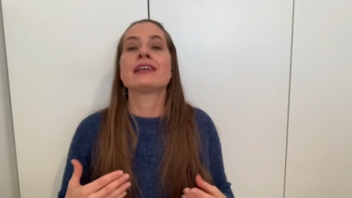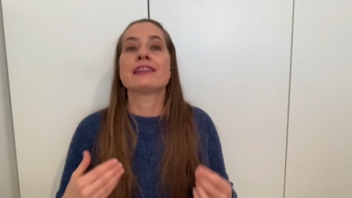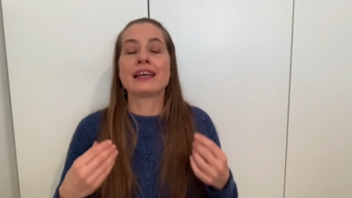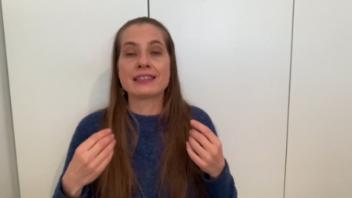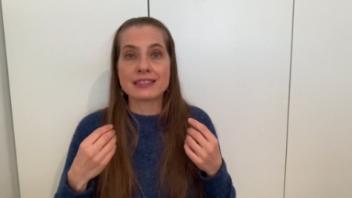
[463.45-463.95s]

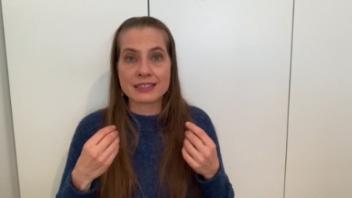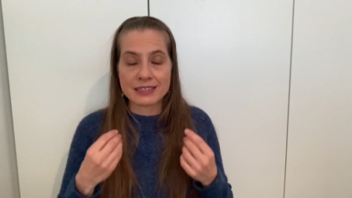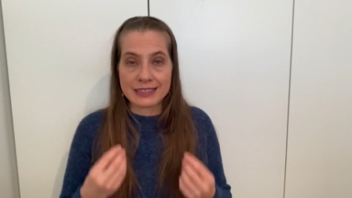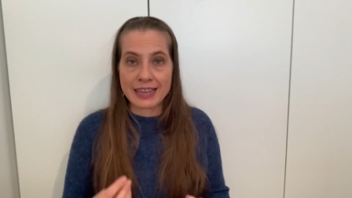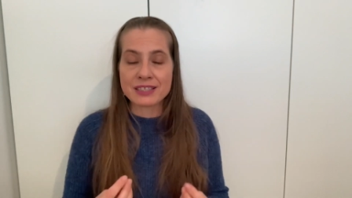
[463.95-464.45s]
that's
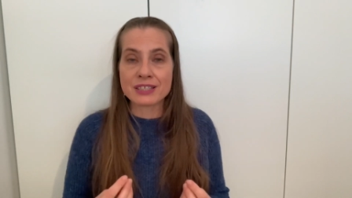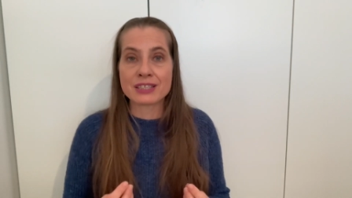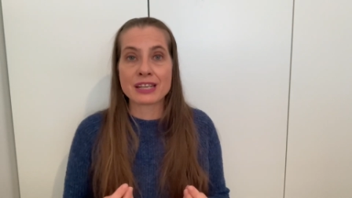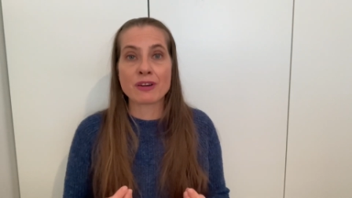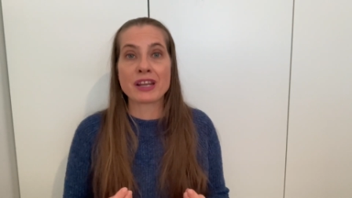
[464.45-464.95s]

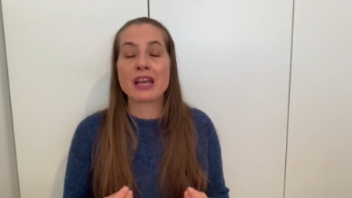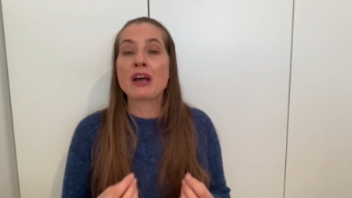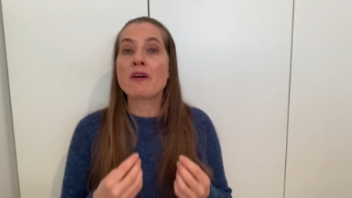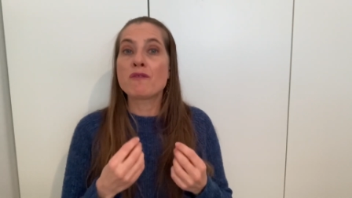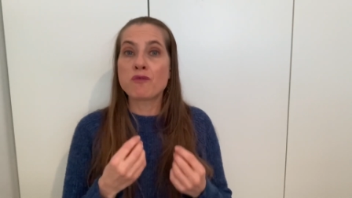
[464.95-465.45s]
necessary
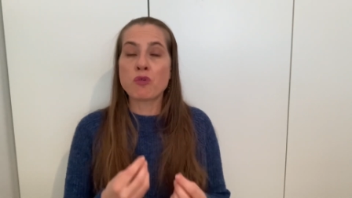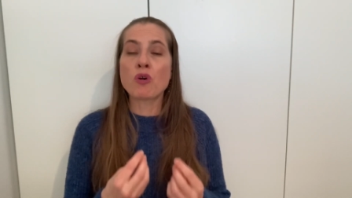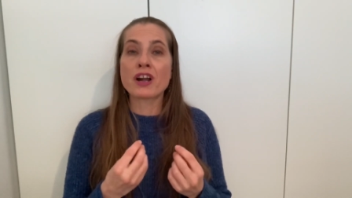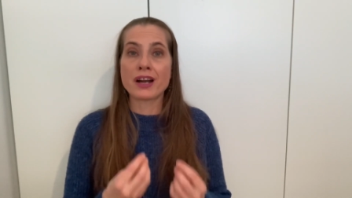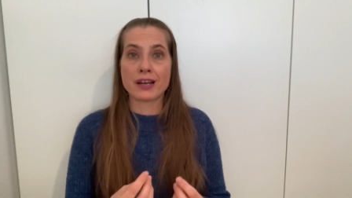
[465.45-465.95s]

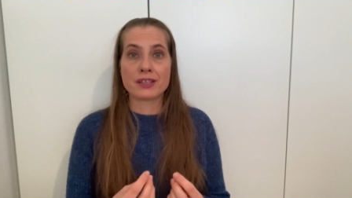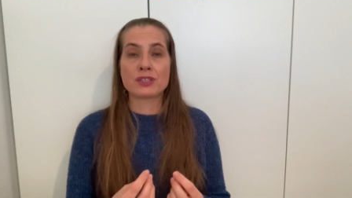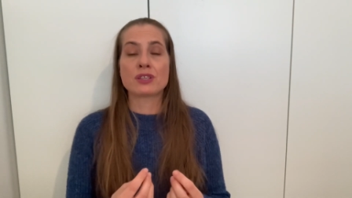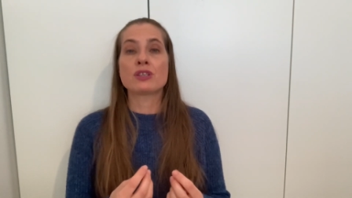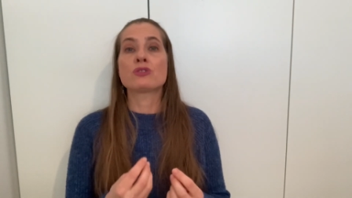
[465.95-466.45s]
for
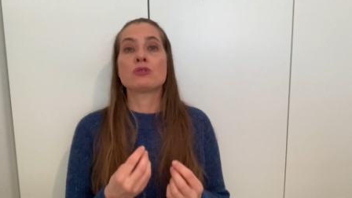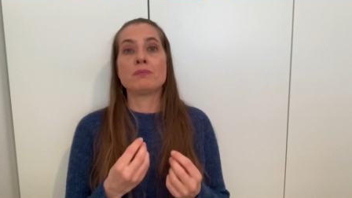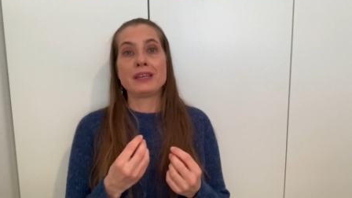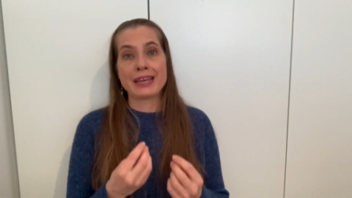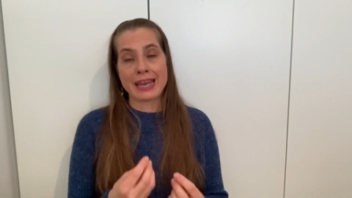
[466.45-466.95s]
us to
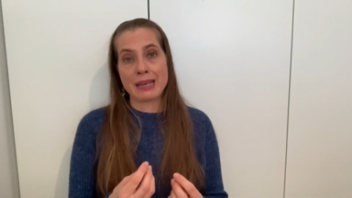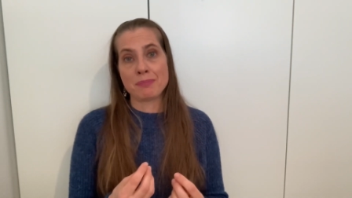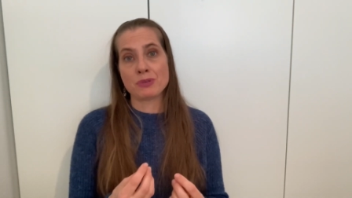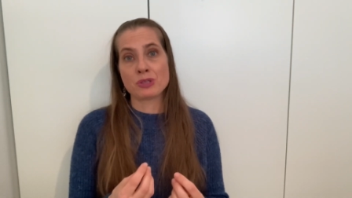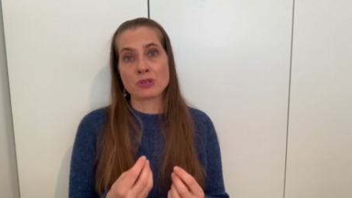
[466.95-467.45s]
be
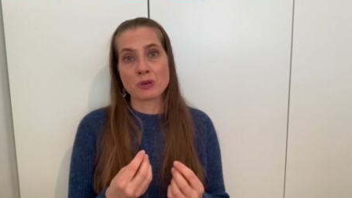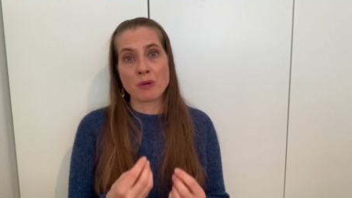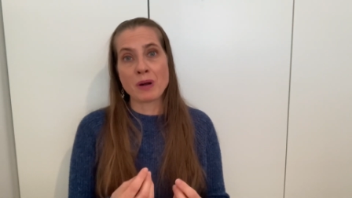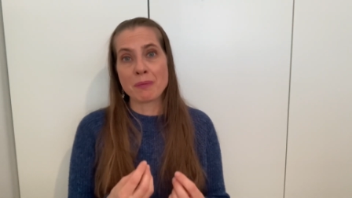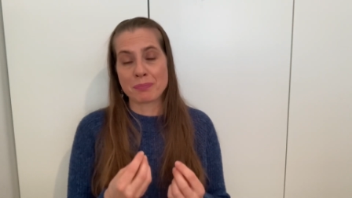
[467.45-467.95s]
able to
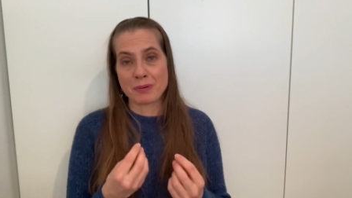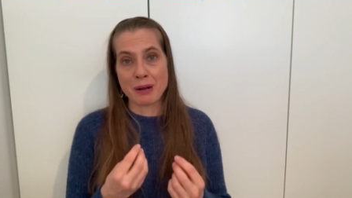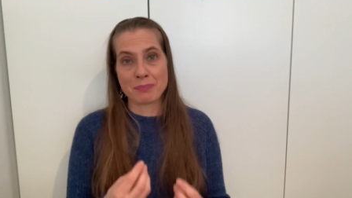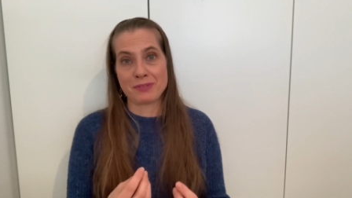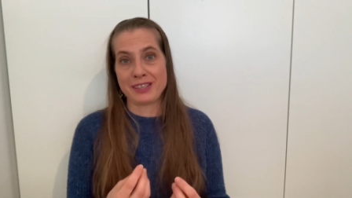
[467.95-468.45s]
grow up
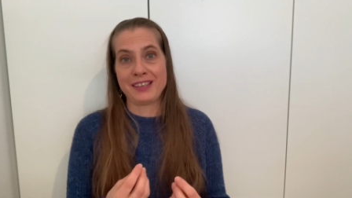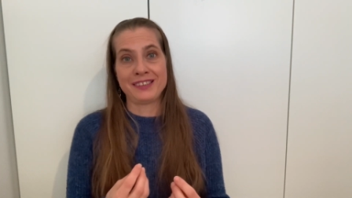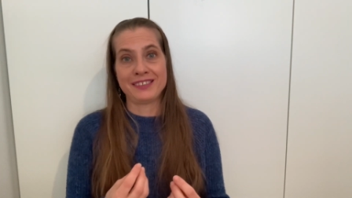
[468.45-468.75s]
properly.